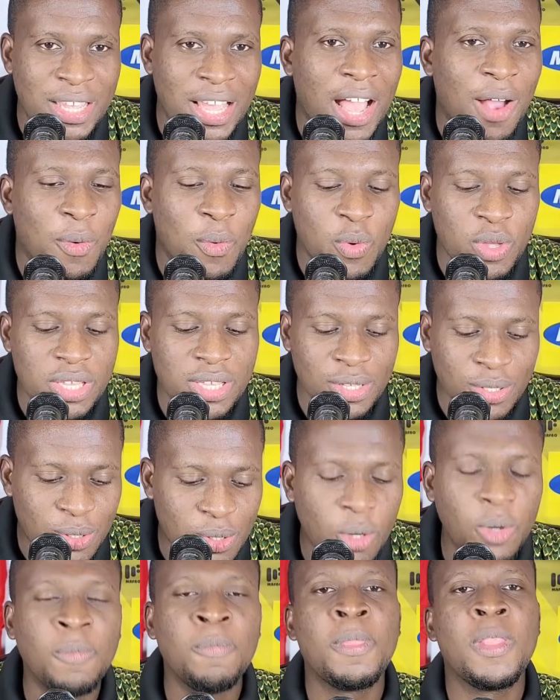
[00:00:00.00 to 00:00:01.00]
akoyi.
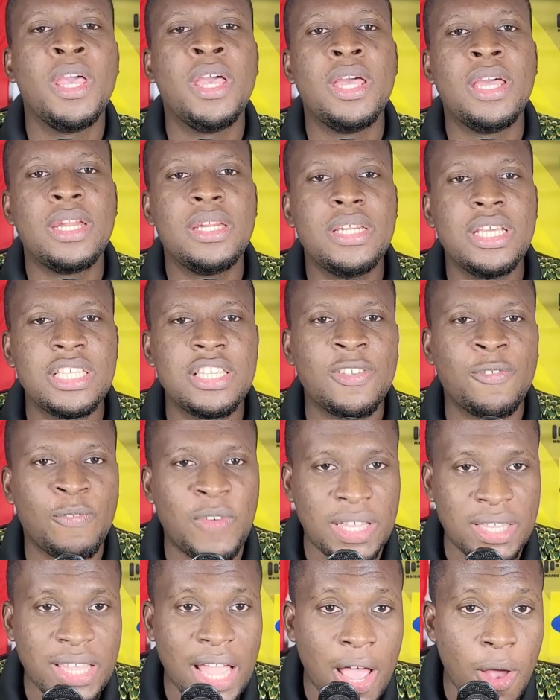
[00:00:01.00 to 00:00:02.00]
So this is
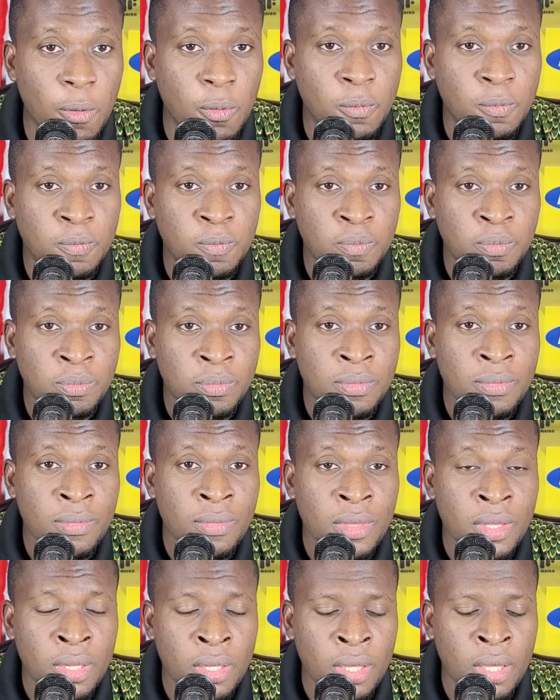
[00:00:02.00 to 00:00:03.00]
Fatawu.
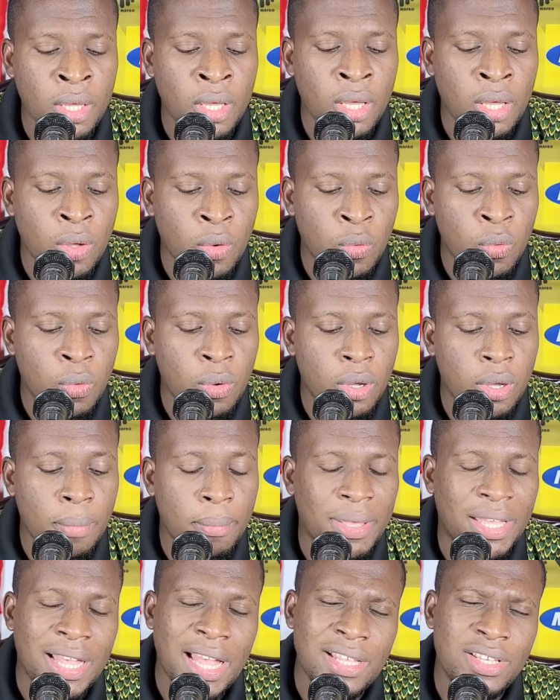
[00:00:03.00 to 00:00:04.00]

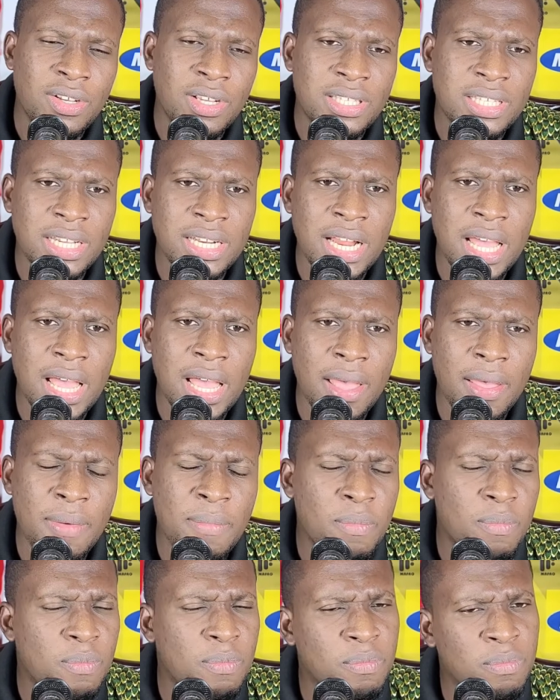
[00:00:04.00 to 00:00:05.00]
The catcher said
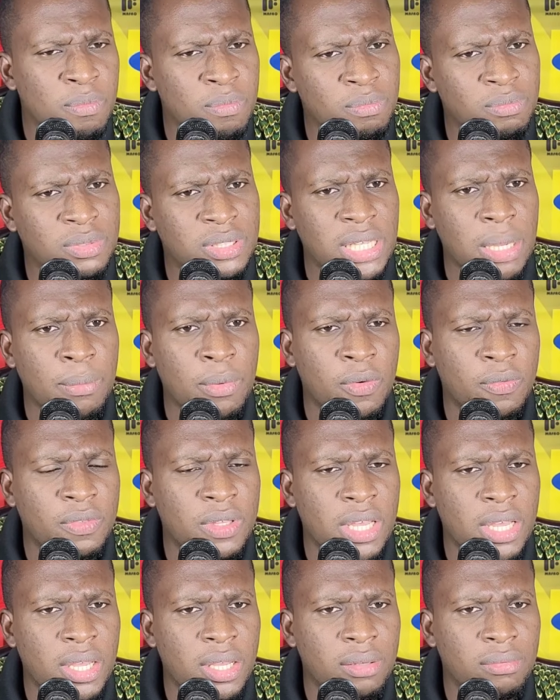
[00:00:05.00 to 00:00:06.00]
now some of
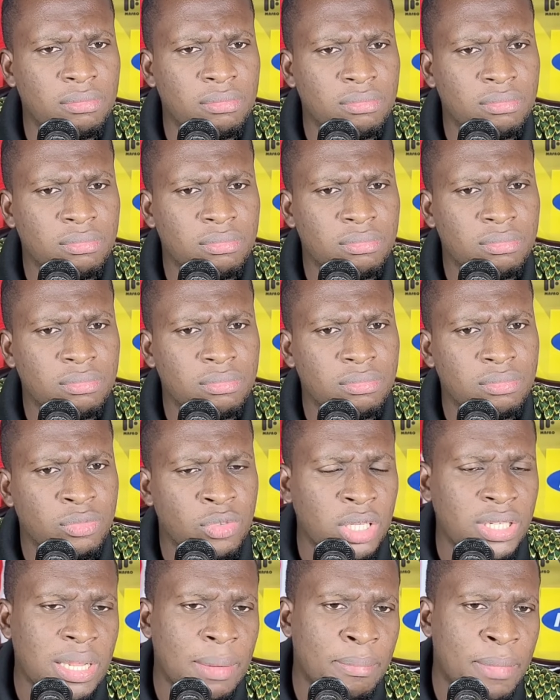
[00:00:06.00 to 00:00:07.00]
the
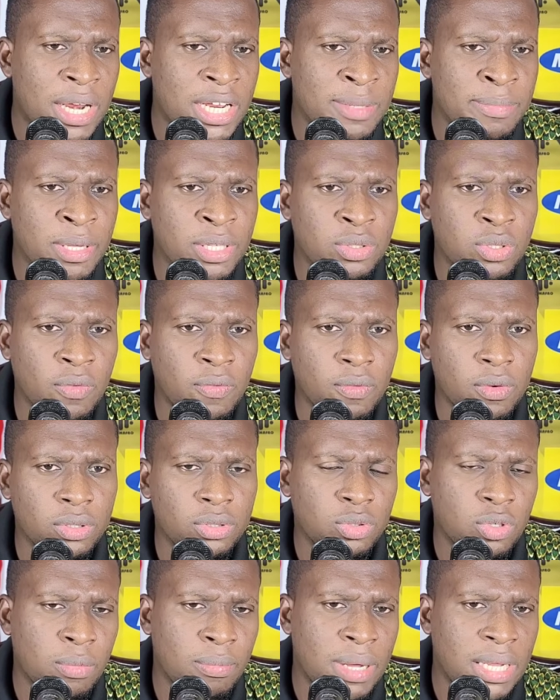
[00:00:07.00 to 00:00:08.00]
not the management of
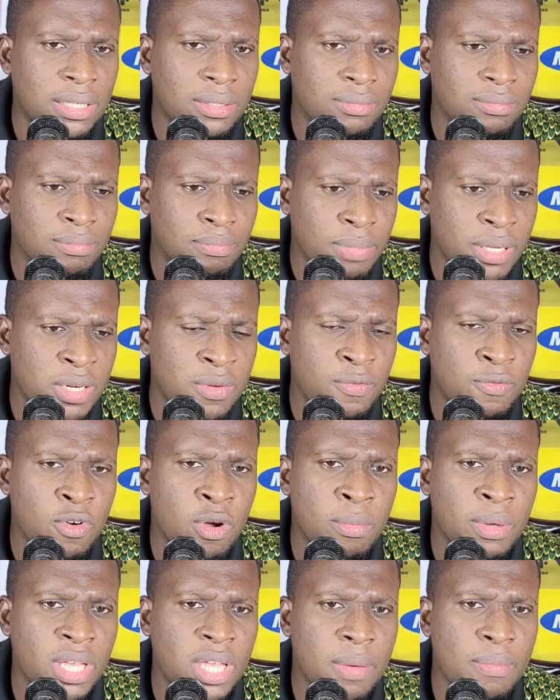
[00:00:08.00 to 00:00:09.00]
Kotoko but
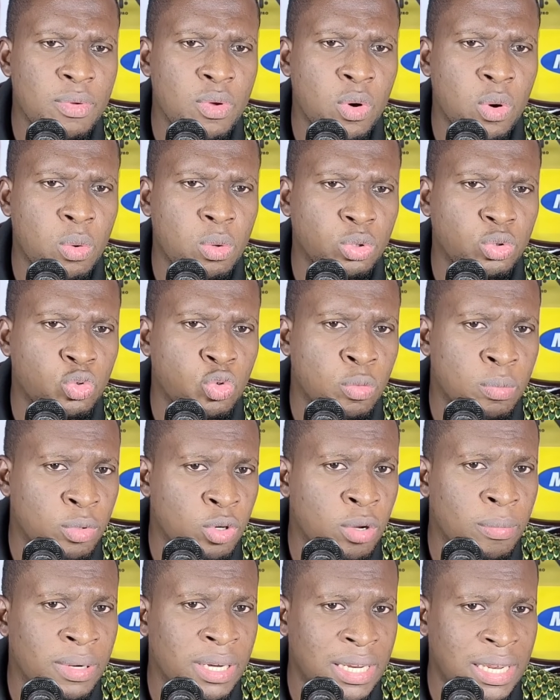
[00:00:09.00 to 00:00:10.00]
inform kebi o Kotoko
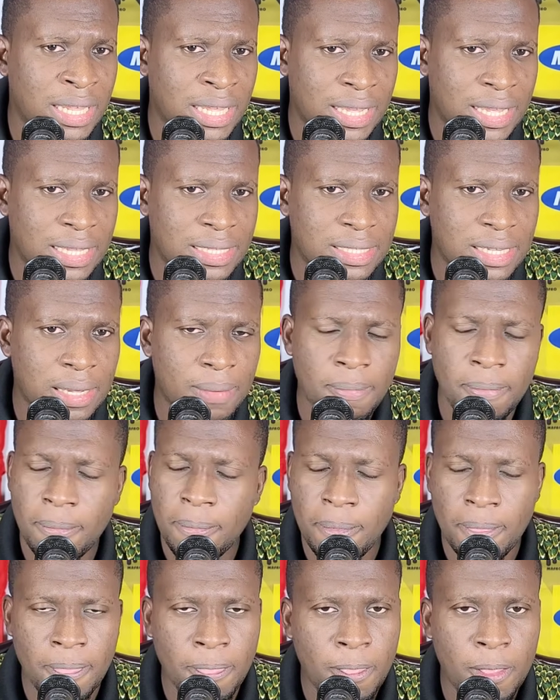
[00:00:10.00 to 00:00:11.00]
no man kasa
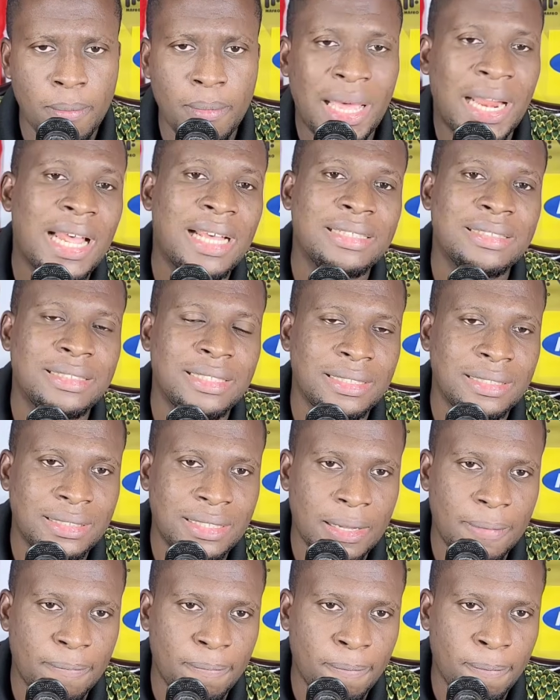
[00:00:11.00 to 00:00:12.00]
but
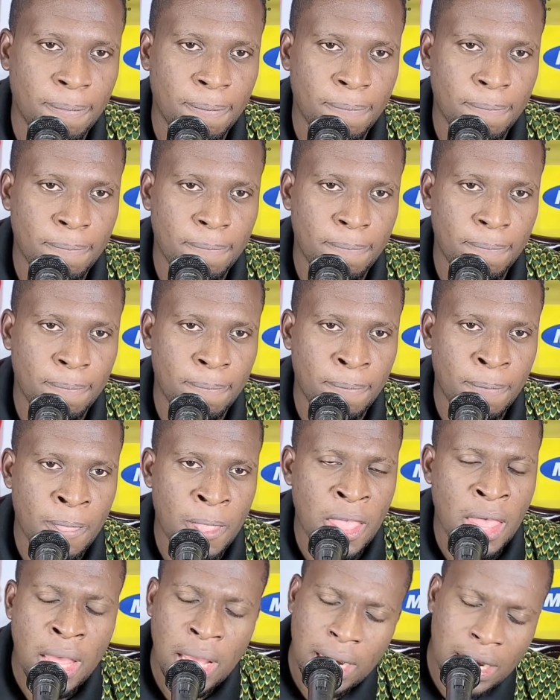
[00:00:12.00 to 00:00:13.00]
antentam.
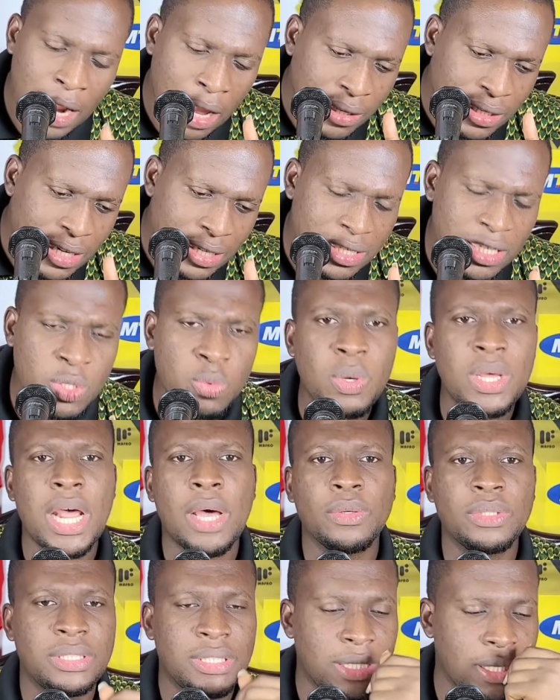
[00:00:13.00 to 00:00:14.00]
Now this is what I
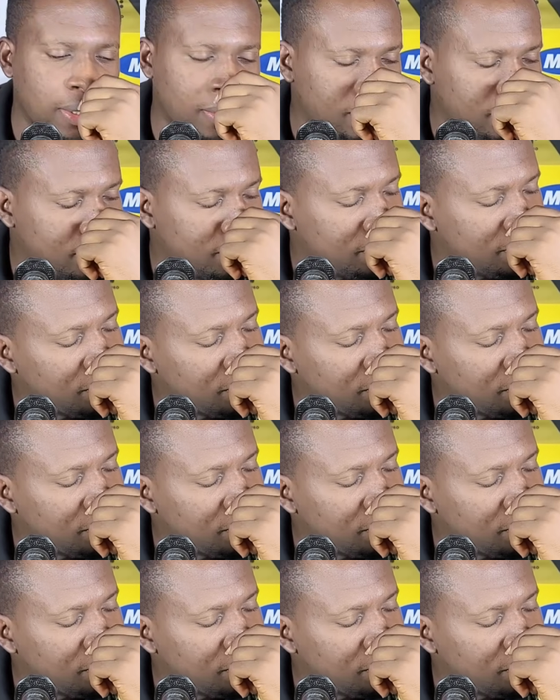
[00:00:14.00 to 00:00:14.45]
would say.